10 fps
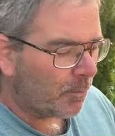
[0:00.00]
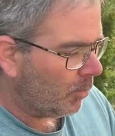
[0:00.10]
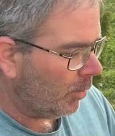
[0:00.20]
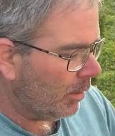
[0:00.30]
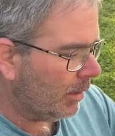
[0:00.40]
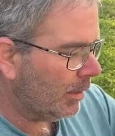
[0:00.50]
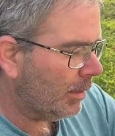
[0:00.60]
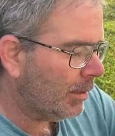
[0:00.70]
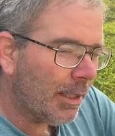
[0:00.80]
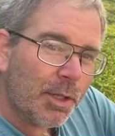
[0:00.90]
Alright,
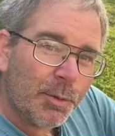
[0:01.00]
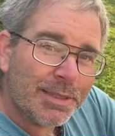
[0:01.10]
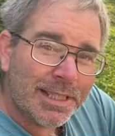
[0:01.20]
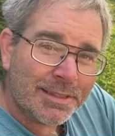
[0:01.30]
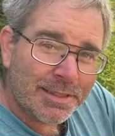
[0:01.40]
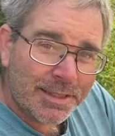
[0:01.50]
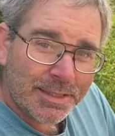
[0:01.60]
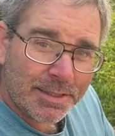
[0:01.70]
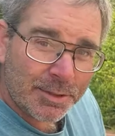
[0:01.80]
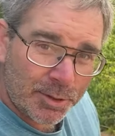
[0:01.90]
now that we tested
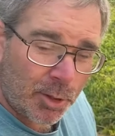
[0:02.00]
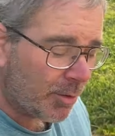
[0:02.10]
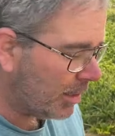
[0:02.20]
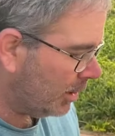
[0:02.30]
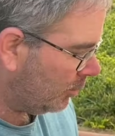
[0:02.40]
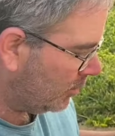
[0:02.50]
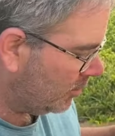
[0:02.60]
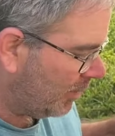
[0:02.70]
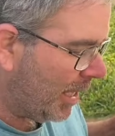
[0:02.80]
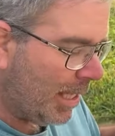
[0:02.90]
this and saw that it
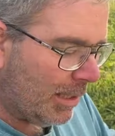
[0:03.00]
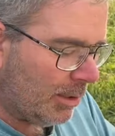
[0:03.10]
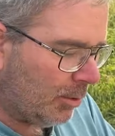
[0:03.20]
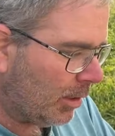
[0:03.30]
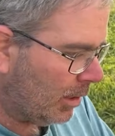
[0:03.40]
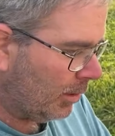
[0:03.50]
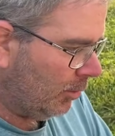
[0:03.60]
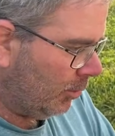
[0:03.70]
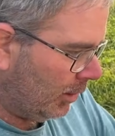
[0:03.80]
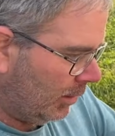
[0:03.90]
was bad, no
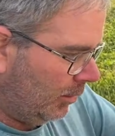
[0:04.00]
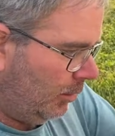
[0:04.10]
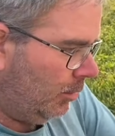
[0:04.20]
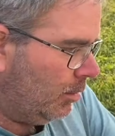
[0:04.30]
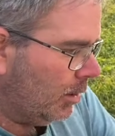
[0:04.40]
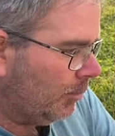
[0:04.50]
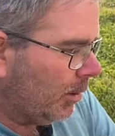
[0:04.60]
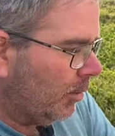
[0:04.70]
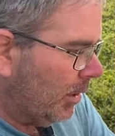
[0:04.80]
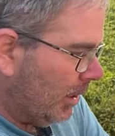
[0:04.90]
continuity, I'm gonna
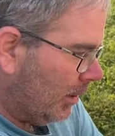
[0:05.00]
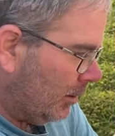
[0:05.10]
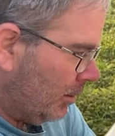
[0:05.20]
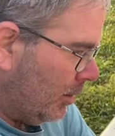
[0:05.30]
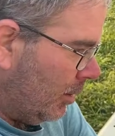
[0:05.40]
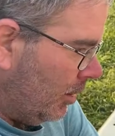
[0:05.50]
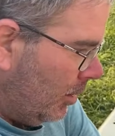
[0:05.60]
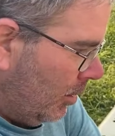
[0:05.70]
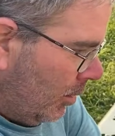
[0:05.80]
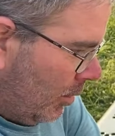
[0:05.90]
go ahead and
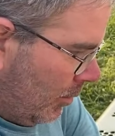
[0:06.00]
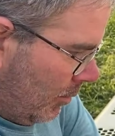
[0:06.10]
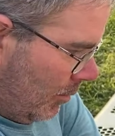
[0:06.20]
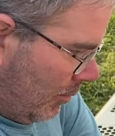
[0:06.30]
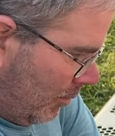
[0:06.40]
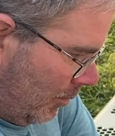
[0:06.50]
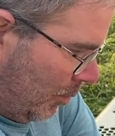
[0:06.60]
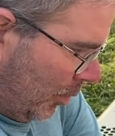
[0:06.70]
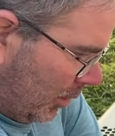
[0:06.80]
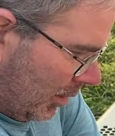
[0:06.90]

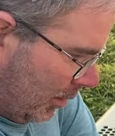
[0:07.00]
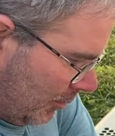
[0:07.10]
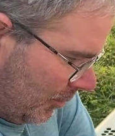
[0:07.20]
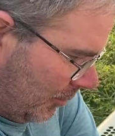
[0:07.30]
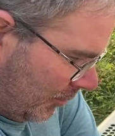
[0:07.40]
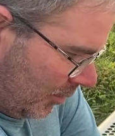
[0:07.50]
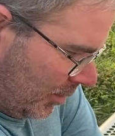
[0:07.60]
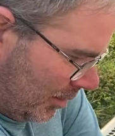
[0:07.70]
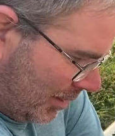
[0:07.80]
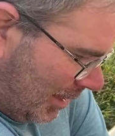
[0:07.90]
pull it off of
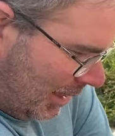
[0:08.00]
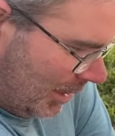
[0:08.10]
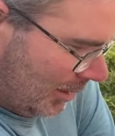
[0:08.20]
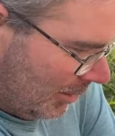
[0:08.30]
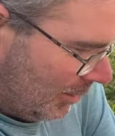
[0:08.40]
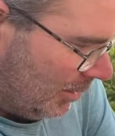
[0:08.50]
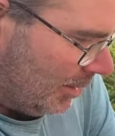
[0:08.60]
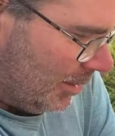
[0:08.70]
here.